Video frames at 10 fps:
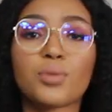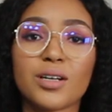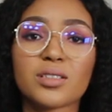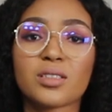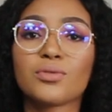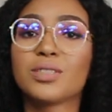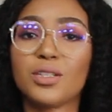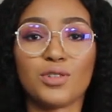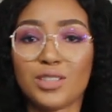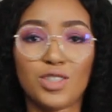bras for
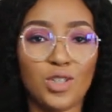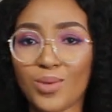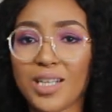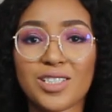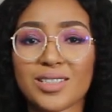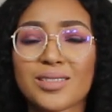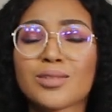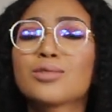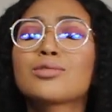different situations.